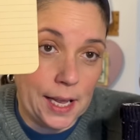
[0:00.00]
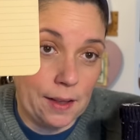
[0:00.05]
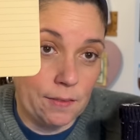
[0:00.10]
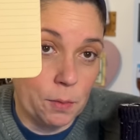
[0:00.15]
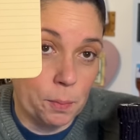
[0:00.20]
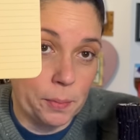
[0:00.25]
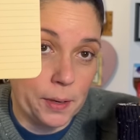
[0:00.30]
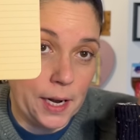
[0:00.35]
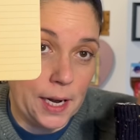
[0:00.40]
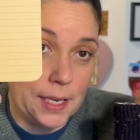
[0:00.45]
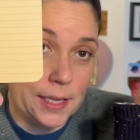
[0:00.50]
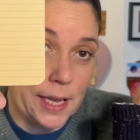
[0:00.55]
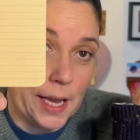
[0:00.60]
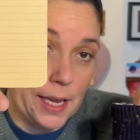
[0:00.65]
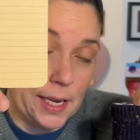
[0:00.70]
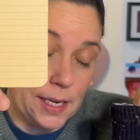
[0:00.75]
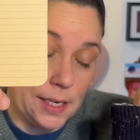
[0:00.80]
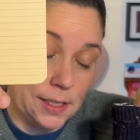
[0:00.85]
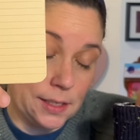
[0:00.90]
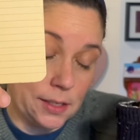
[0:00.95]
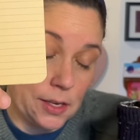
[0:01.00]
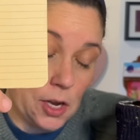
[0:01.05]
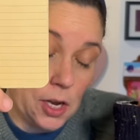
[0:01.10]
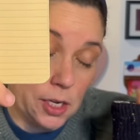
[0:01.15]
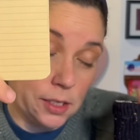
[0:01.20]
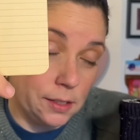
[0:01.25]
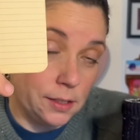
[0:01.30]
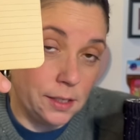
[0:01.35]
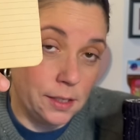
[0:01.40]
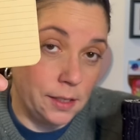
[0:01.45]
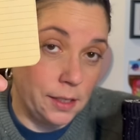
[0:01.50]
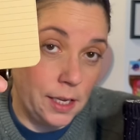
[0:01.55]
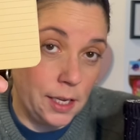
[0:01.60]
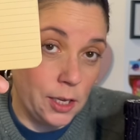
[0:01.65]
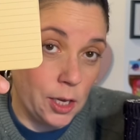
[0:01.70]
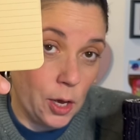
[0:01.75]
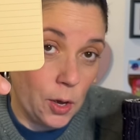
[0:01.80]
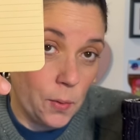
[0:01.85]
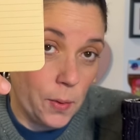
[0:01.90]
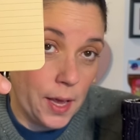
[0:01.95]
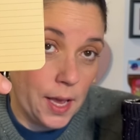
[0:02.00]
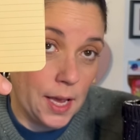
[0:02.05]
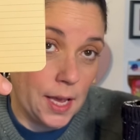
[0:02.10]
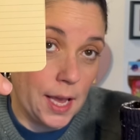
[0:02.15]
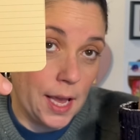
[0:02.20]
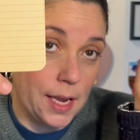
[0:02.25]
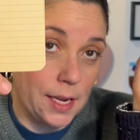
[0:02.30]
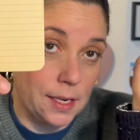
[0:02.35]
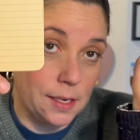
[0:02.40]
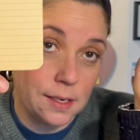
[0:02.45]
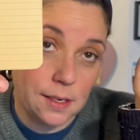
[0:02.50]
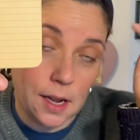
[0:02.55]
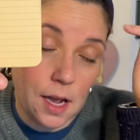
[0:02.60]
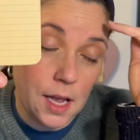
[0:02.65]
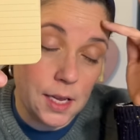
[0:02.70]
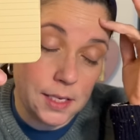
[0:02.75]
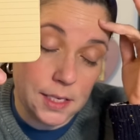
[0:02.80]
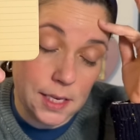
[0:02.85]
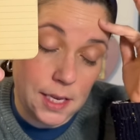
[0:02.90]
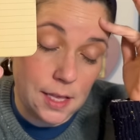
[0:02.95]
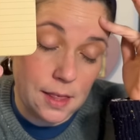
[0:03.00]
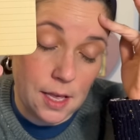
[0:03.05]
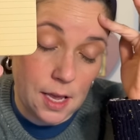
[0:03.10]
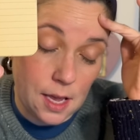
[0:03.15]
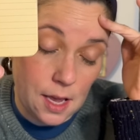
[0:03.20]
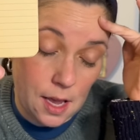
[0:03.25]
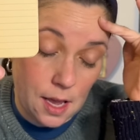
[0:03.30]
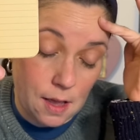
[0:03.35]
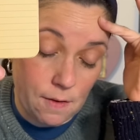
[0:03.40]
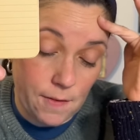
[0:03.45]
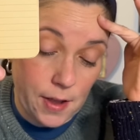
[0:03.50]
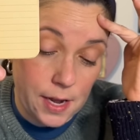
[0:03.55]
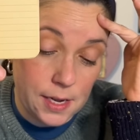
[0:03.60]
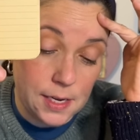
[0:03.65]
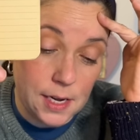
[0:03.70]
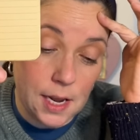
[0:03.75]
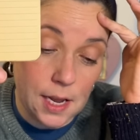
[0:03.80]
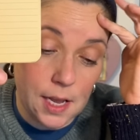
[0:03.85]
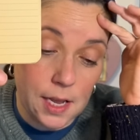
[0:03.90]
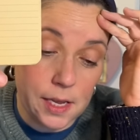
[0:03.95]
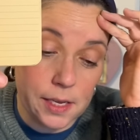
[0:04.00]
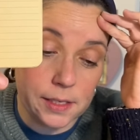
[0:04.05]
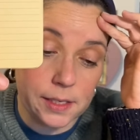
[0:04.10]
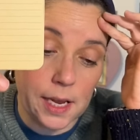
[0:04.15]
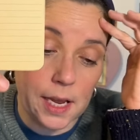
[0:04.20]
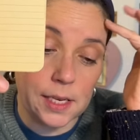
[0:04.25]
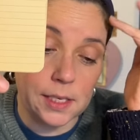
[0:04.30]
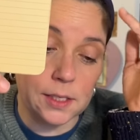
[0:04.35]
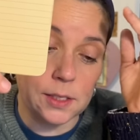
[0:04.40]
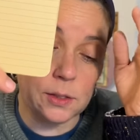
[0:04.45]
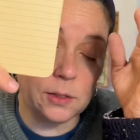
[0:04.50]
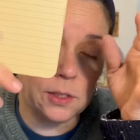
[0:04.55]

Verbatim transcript: have a brain that is constantly going and constantly thinking of ideas. And so